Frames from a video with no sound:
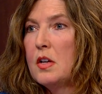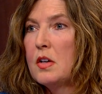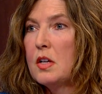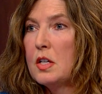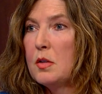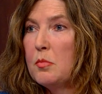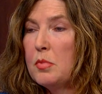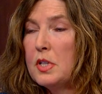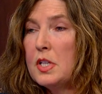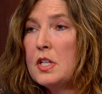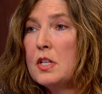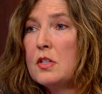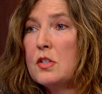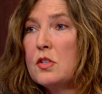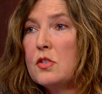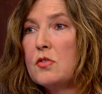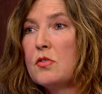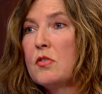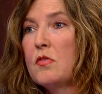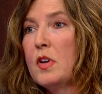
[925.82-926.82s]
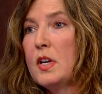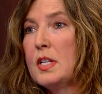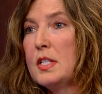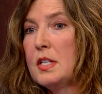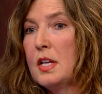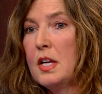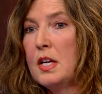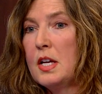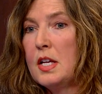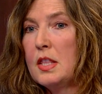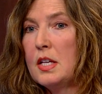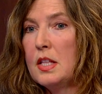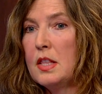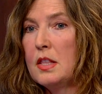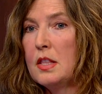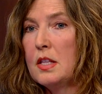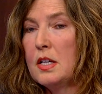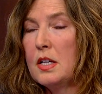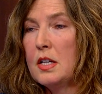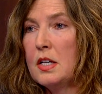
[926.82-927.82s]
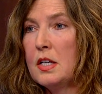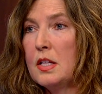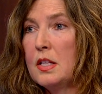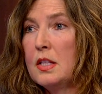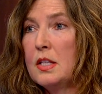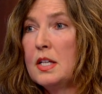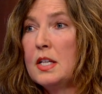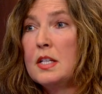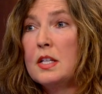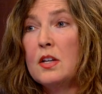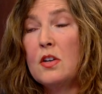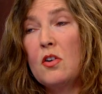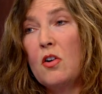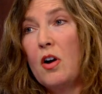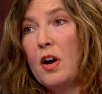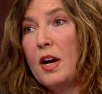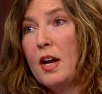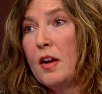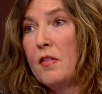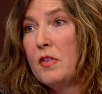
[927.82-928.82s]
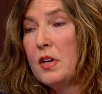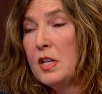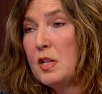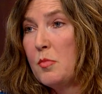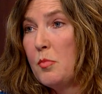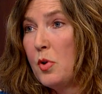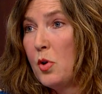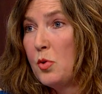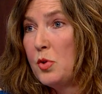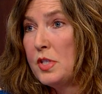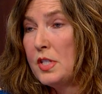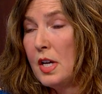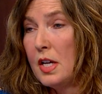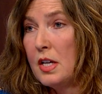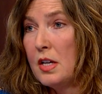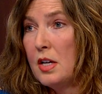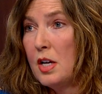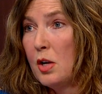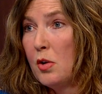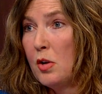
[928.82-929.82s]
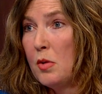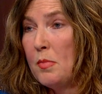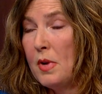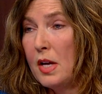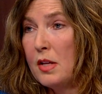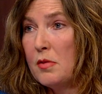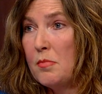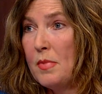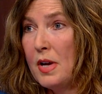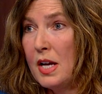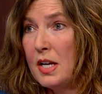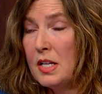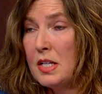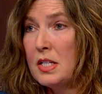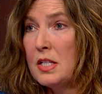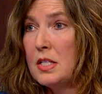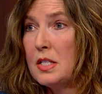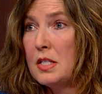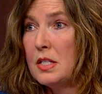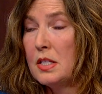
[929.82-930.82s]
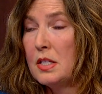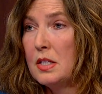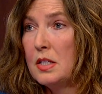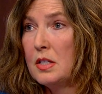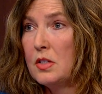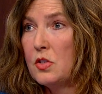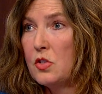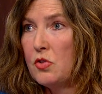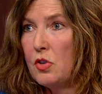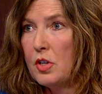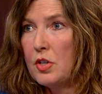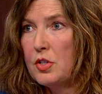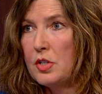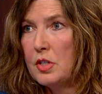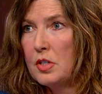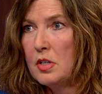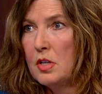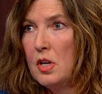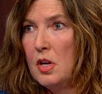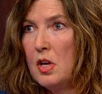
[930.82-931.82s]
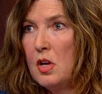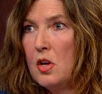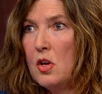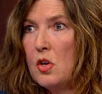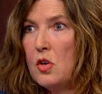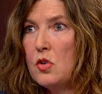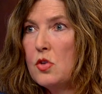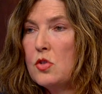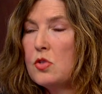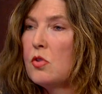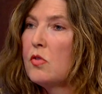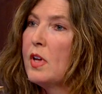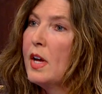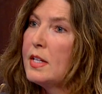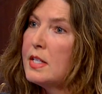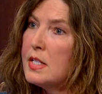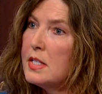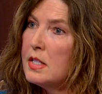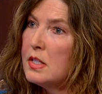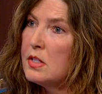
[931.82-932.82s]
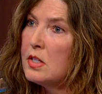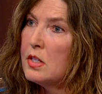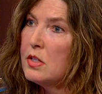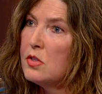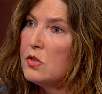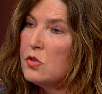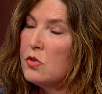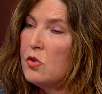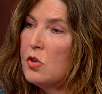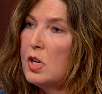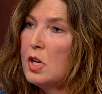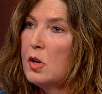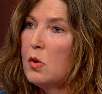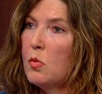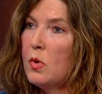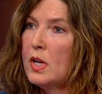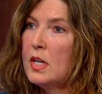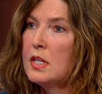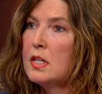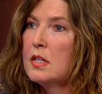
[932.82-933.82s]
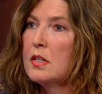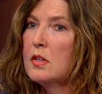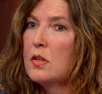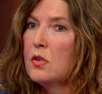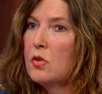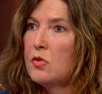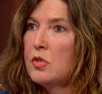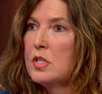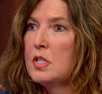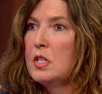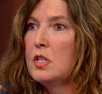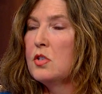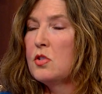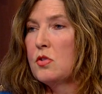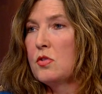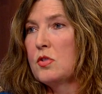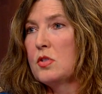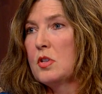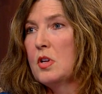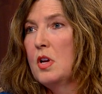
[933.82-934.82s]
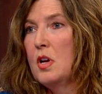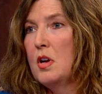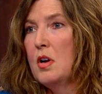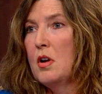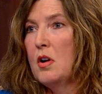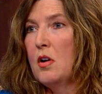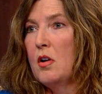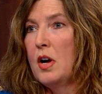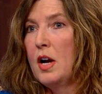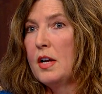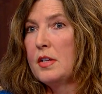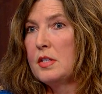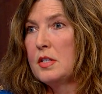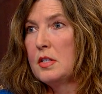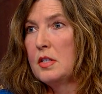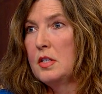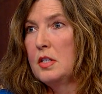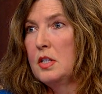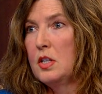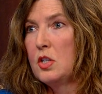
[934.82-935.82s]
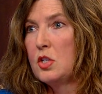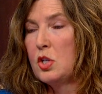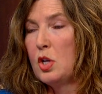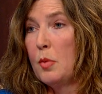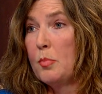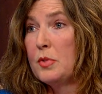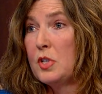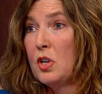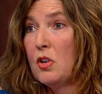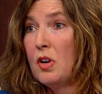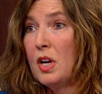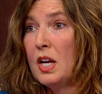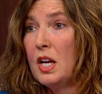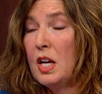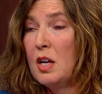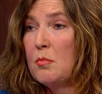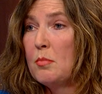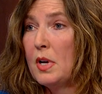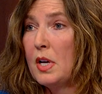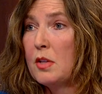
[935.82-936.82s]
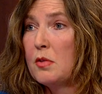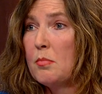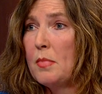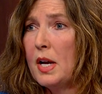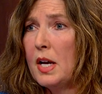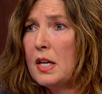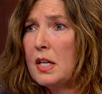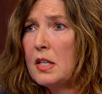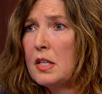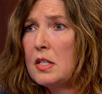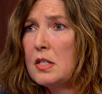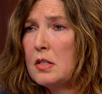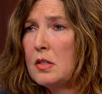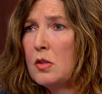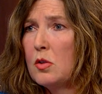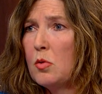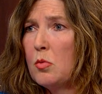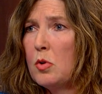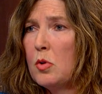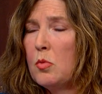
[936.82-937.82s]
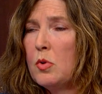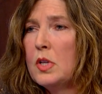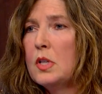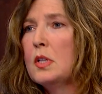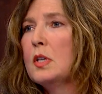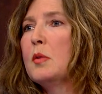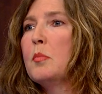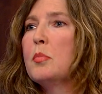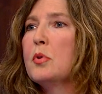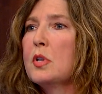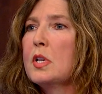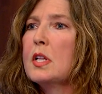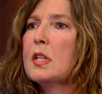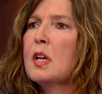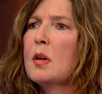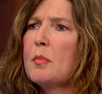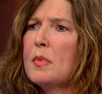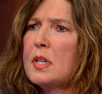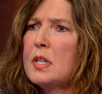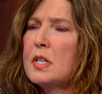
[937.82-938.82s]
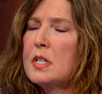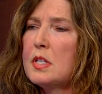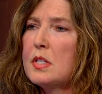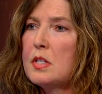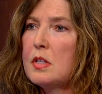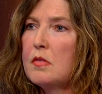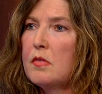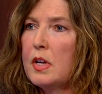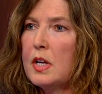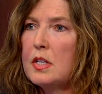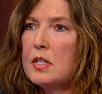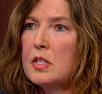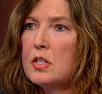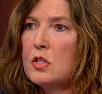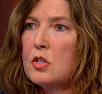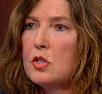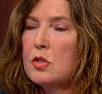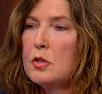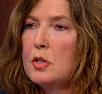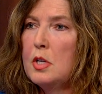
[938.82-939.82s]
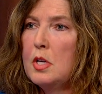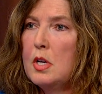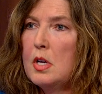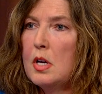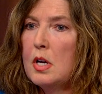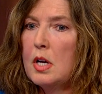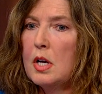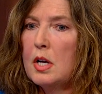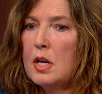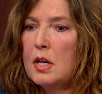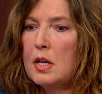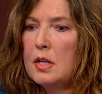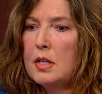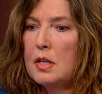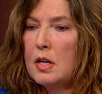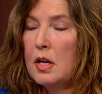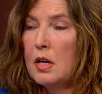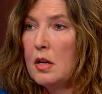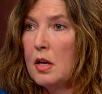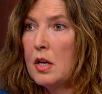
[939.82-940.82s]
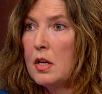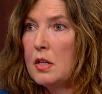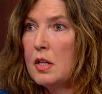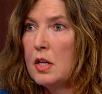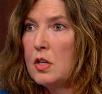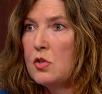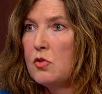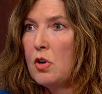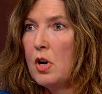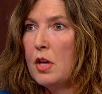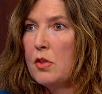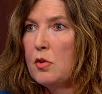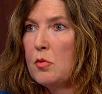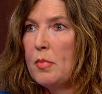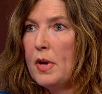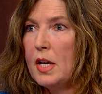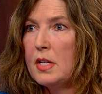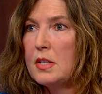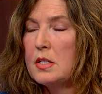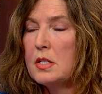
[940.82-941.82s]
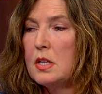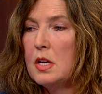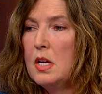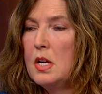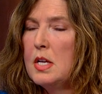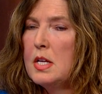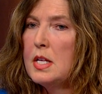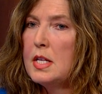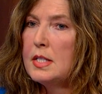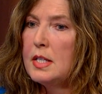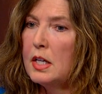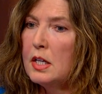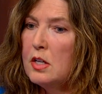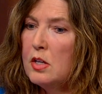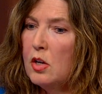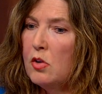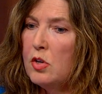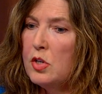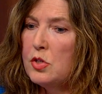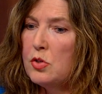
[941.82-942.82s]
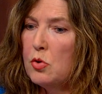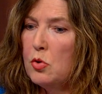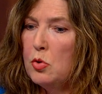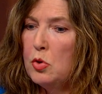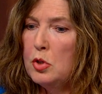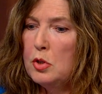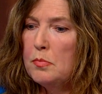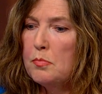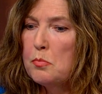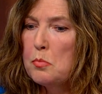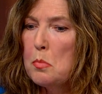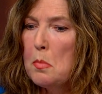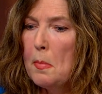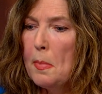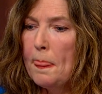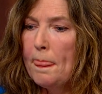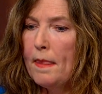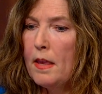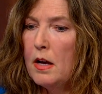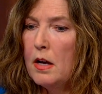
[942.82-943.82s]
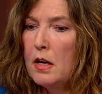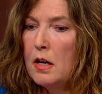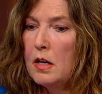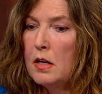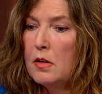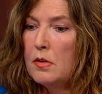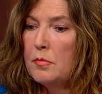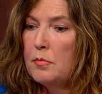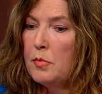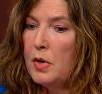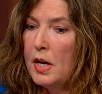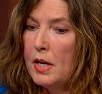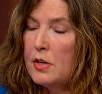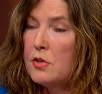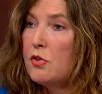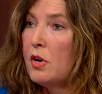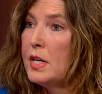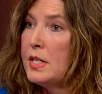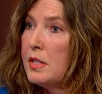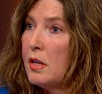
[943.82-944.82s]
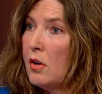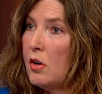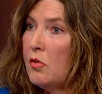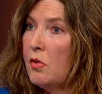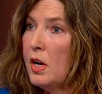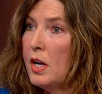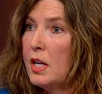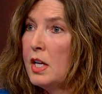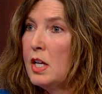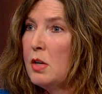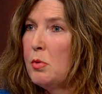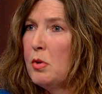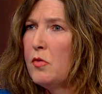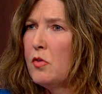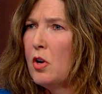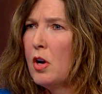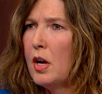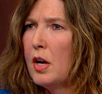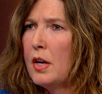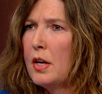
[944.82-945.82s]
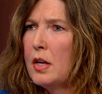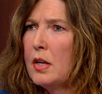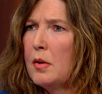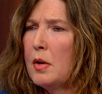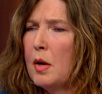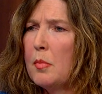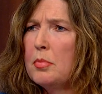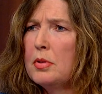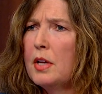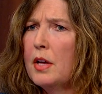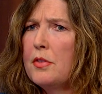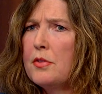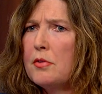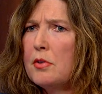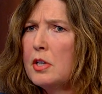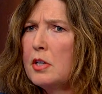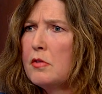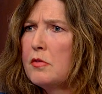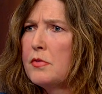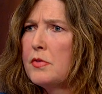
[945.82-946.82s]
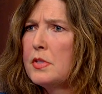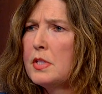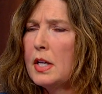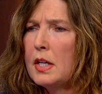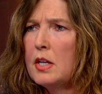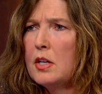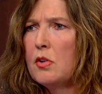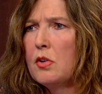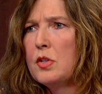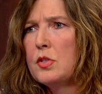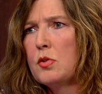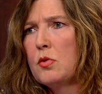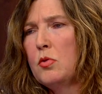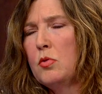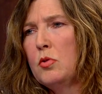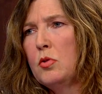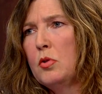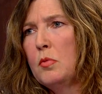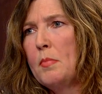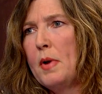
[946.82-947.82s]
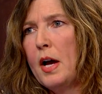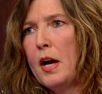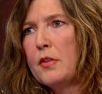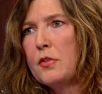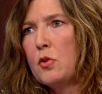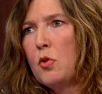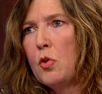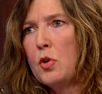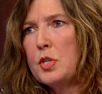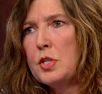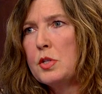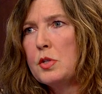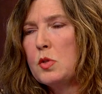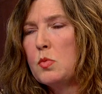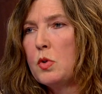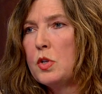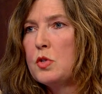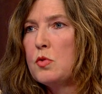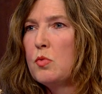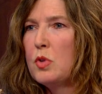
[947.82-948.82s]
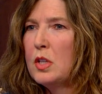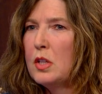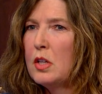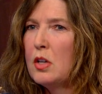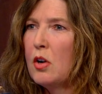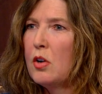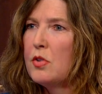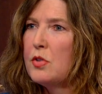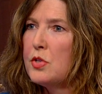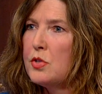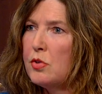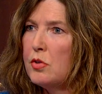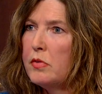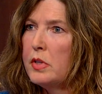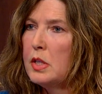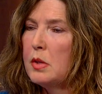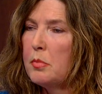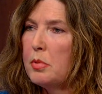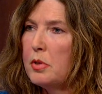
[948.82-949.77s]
completed the survey saying that uh, they did not have any post-secondary mathematics uh, instruction. Hmm. So that's disconcerting when those teachers are asked to teach up to grade eight mathematics. You know, we're really putting them at a disadvantage. Uh, and they try their best. Secondary school, uh, I addressed that already. We've got a, a plethora of secondary school math courses which really aren't serving the